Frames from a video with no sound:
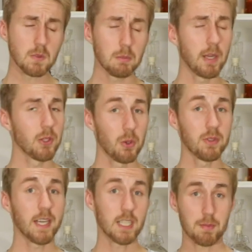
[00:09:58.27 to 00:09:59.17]
My goal
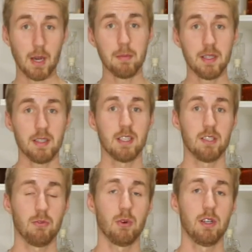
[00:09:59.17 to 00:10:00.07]
next pyment
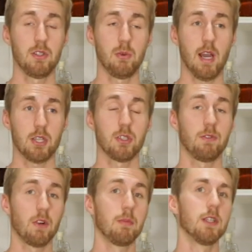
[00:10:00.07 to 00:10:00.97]
is for it to actually
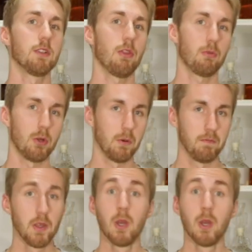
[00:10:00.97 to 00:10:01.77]
ferment through.